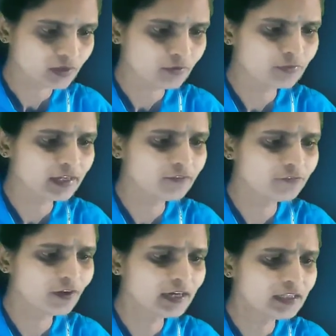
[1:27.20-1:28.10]
we can
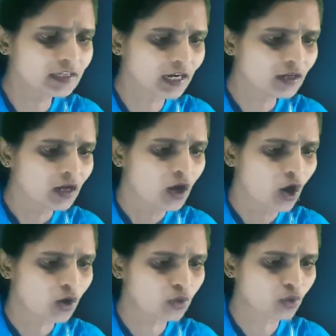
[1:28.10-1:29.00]
find that
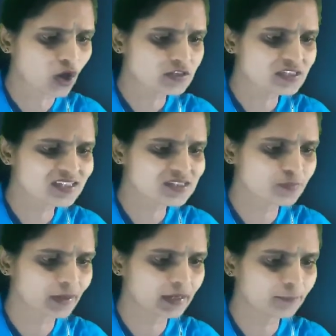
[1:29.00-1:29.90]
a cross is
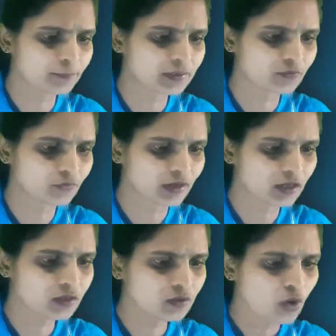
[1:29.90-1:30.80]
made
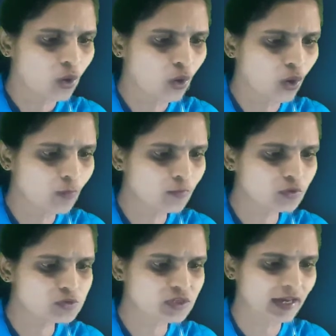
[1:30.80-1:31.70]
between
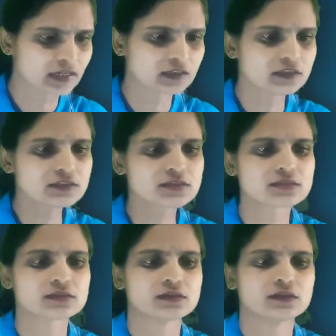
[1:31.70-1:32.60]
homozygous